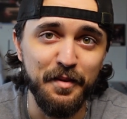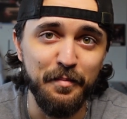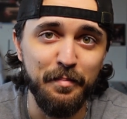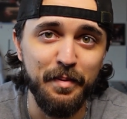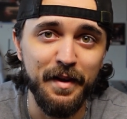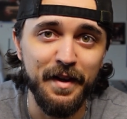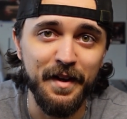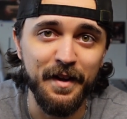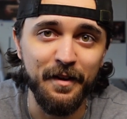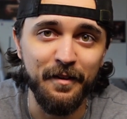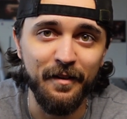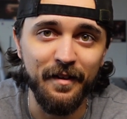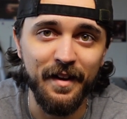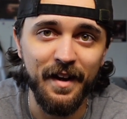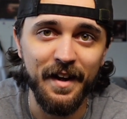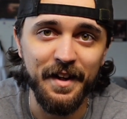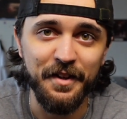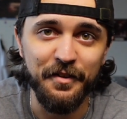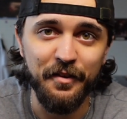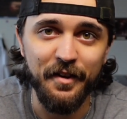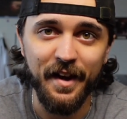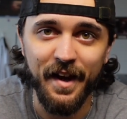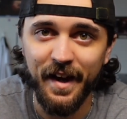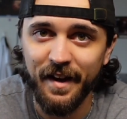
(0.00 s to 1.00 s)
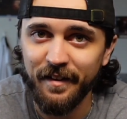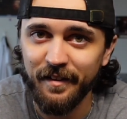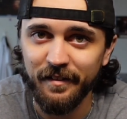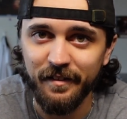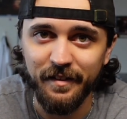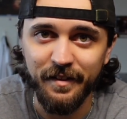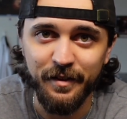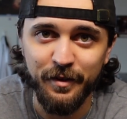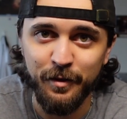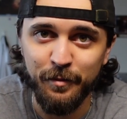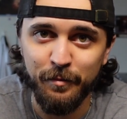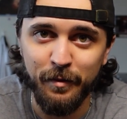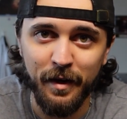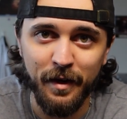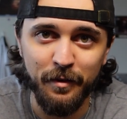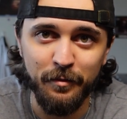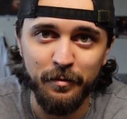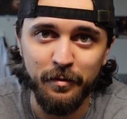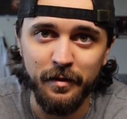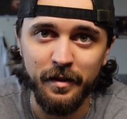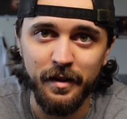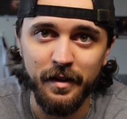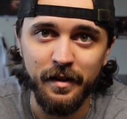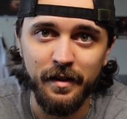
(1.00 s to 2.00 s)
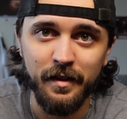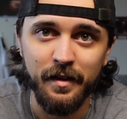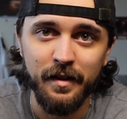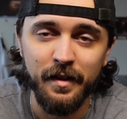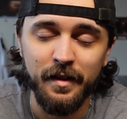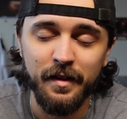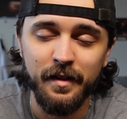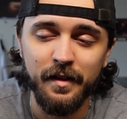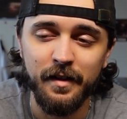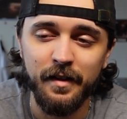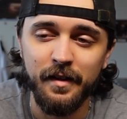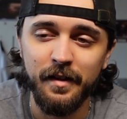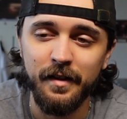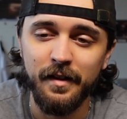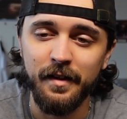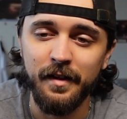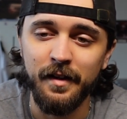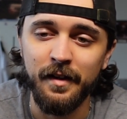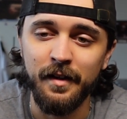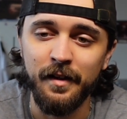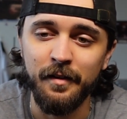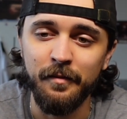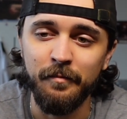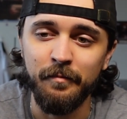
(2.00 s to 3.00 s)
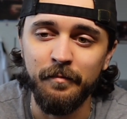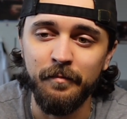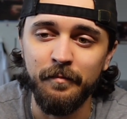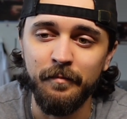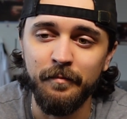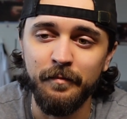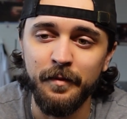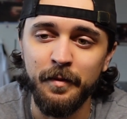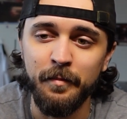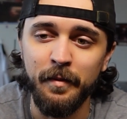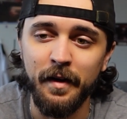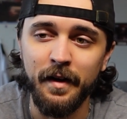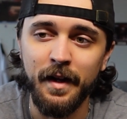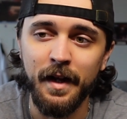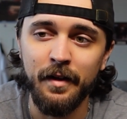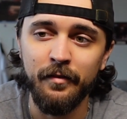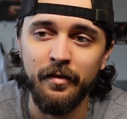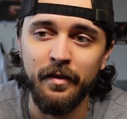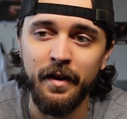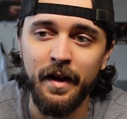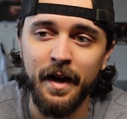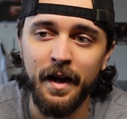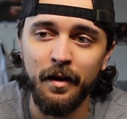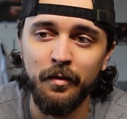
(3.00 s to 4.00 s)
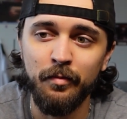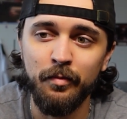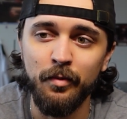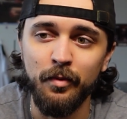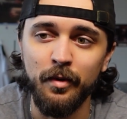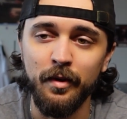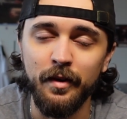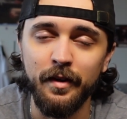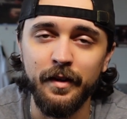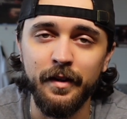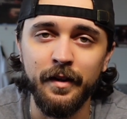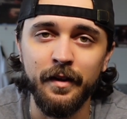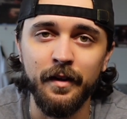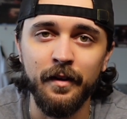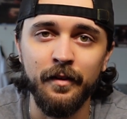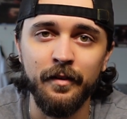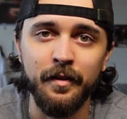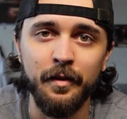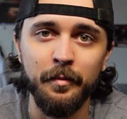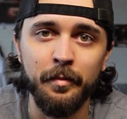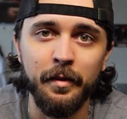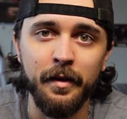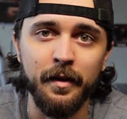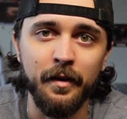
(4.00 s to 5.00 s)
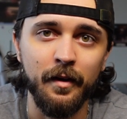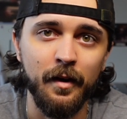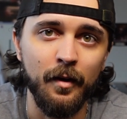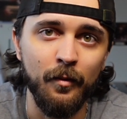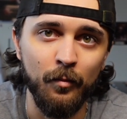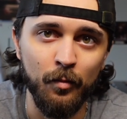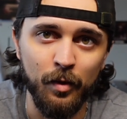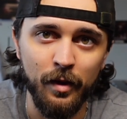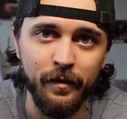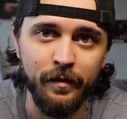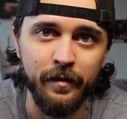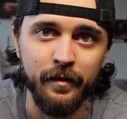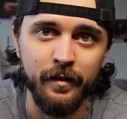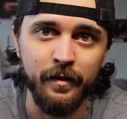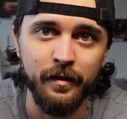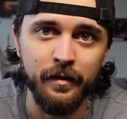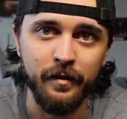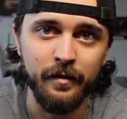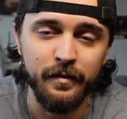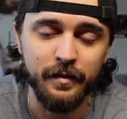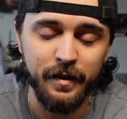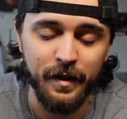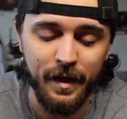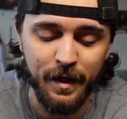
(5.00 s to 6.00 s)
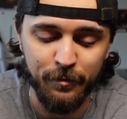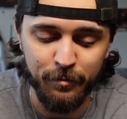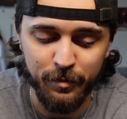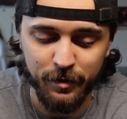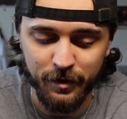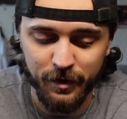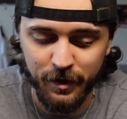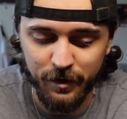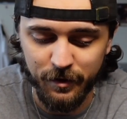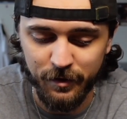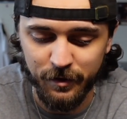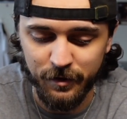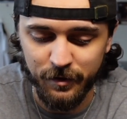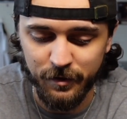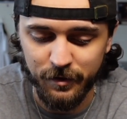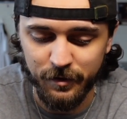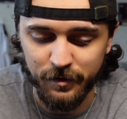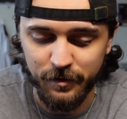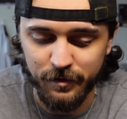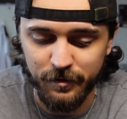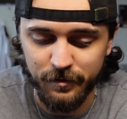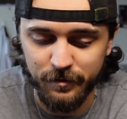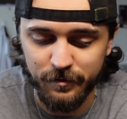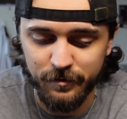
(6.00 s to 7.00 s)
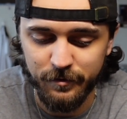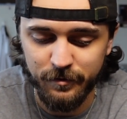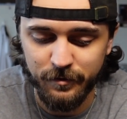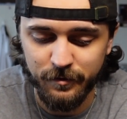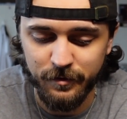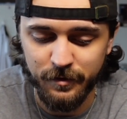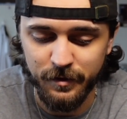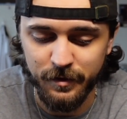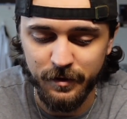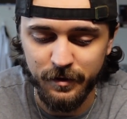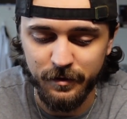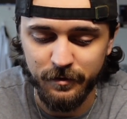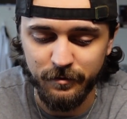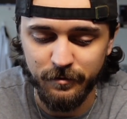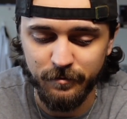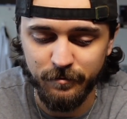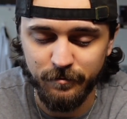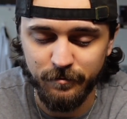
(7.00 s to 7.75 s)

depending on how you handle it. You might be, um, you might have a knack for it, you know, depending on what the the applic- uh, the